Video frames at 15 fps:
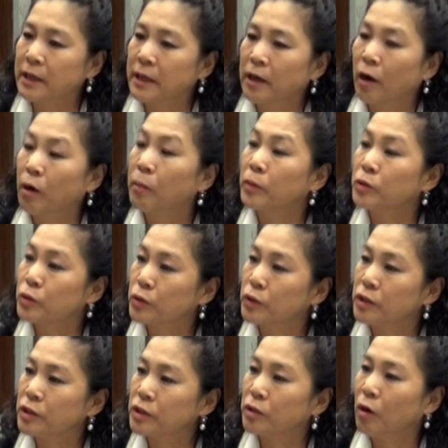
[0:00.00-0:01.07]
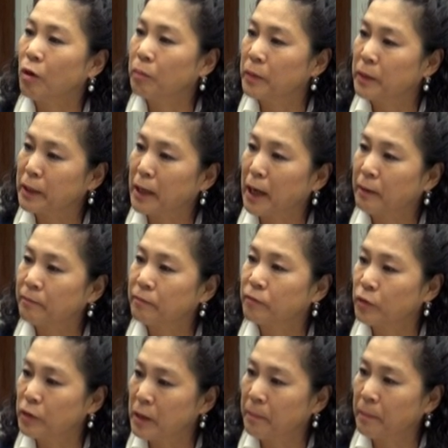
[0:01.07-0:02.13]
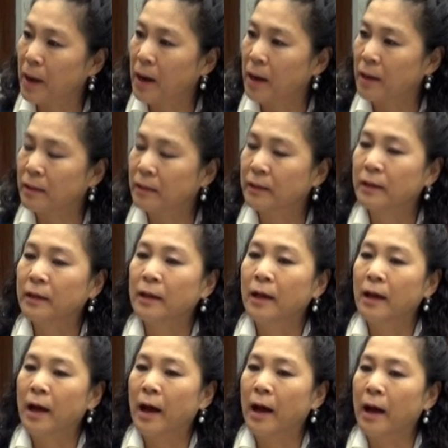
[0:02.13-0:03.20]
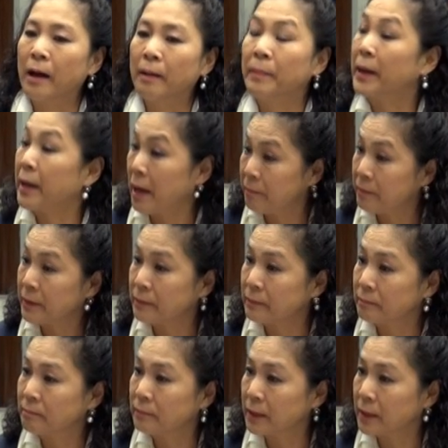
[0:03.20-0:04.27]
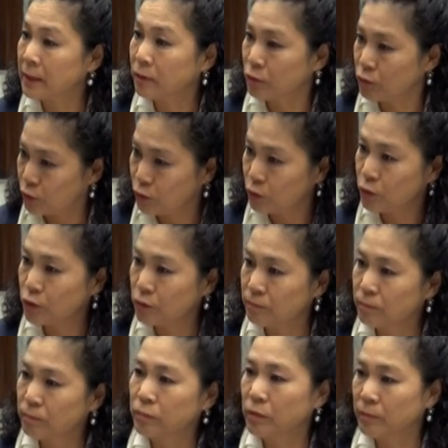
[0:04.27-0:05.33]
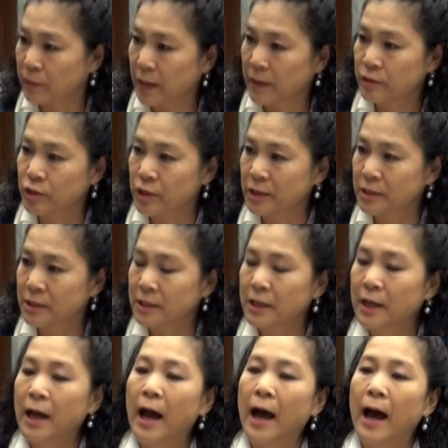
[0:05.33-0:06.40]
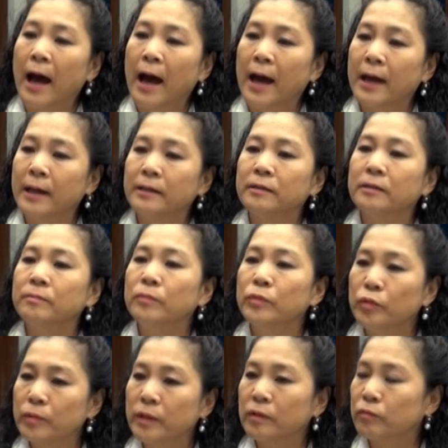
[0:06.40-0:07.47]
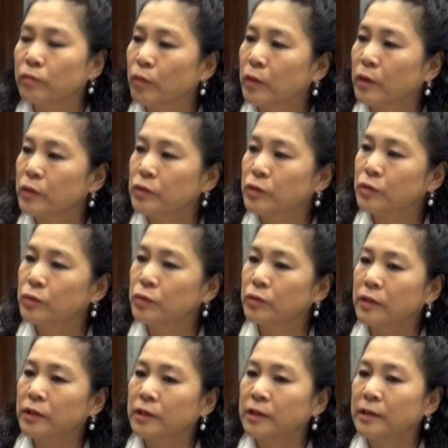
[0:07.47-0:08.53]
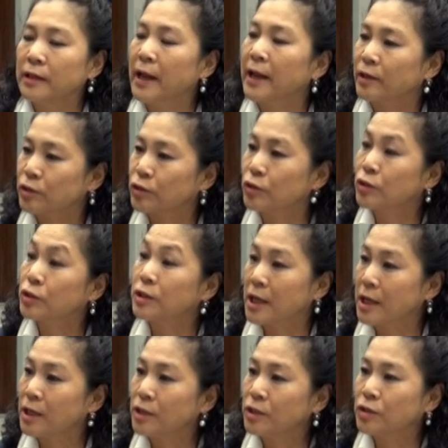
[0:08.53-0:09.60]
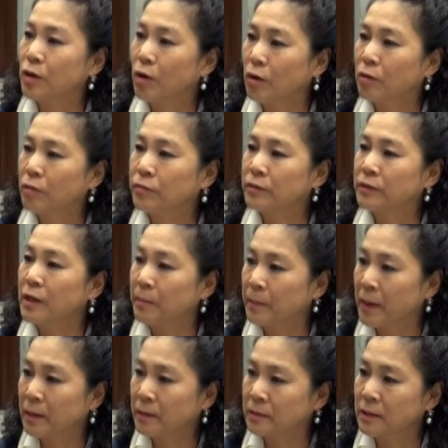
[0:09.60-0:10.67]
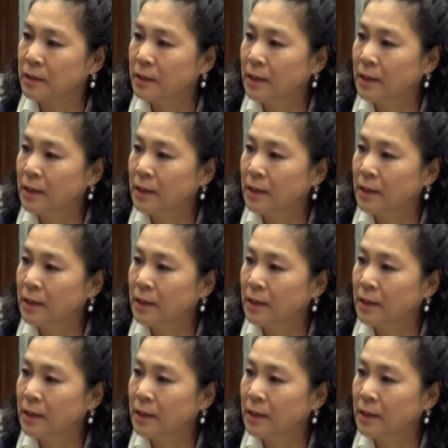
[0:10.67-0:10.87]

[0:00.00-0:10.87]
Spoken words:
opportunity opening up for Nepal by having the constitution promulgated and moving forward to the next stage of Nepalese